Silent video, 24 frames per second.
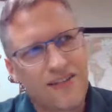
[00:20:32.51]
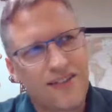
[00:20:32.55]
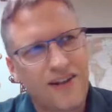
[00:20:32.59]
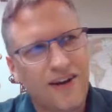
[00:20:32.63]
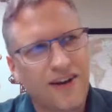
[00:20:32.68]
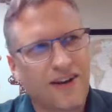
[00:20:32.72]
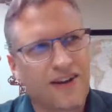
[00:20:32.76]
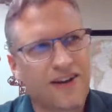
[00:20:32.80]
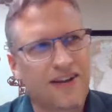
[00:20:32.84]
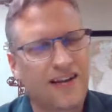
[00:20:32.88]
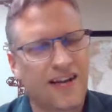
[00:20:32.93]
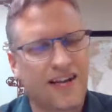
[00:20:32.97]

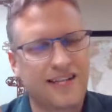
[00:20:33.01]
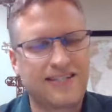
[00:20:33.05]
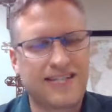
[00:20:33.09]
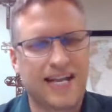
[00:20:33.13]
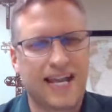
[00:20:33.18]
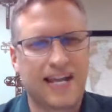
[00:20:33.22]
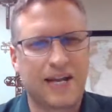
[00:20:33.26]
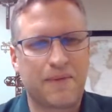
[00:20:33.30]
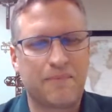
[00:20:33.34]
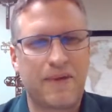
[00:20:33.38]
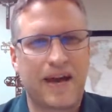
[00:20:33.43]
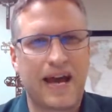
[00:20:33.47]
they're kind of
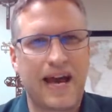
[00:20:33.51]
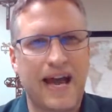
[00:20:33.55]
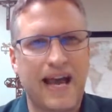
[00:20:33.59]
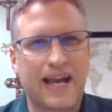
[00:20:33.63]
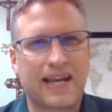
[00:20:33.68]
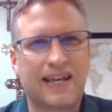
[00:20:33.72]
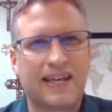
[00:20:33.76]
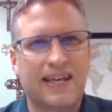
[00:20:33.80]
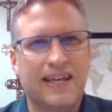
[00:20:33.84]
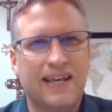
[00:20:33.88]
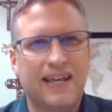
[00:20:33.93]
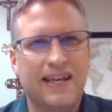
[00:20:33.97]
taken
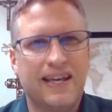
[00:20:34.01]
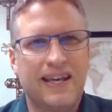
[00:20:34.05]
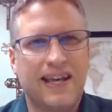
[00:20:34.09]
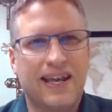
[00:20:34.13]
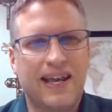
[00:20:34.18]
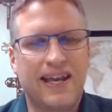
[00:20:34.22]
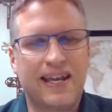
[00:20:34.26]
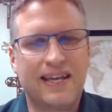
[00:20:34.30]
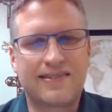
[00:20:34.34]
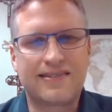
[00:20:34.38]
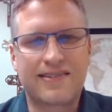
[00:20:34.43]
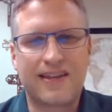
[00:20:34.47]
aback,
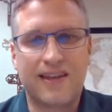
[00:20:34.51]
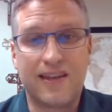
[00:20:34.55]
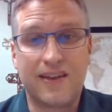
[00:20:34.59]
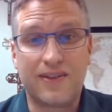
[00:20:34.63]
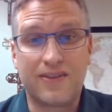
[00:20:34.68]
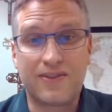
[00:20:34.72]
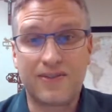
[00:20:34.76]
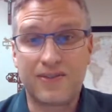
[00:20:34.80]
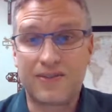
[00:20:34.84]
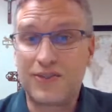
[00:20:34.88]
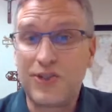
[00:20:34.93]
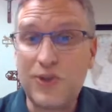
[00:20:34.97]
and he
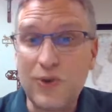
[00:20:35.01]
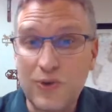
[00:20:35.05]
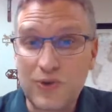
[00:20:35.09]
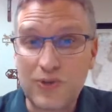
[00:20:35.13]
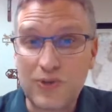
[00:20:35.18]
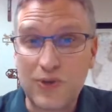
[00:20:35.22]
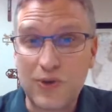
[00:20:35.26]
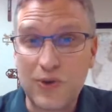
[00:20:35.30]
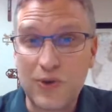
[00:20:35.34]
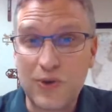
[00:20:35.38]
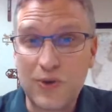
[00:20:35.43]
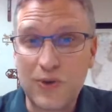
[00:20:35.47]
says, "Too
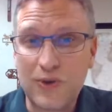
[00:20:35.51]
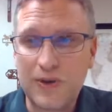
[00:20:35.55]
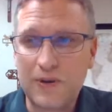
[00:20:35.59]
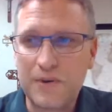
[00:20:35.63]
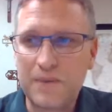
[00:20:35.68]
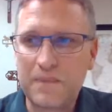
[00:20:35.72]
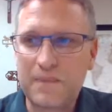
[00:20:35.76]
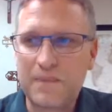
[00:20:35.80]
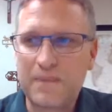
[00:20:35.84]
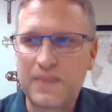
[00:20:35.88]
soon."